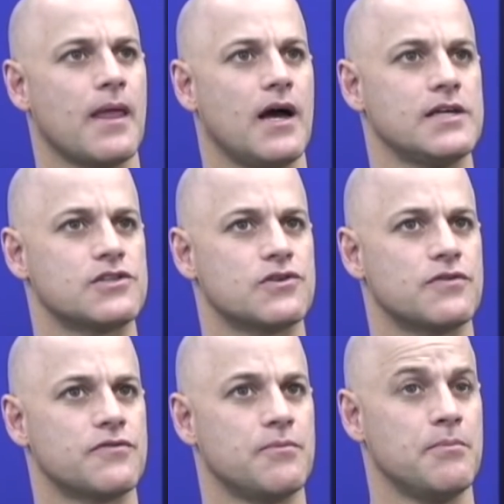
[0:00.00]
I
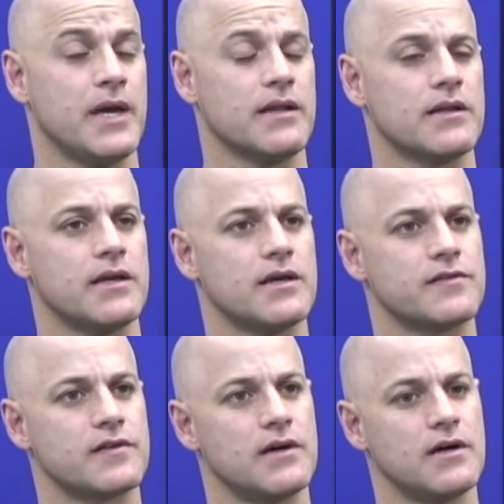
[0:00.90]
served mainly
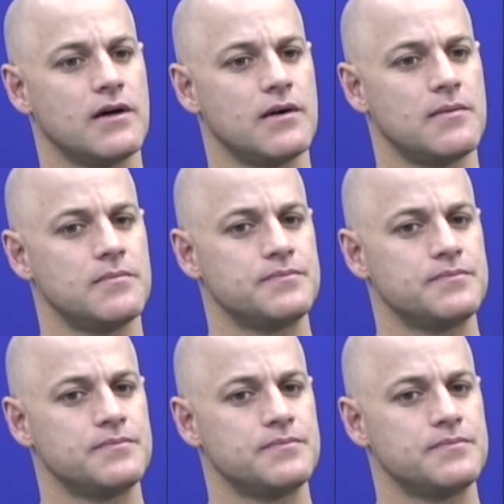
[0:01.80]
as a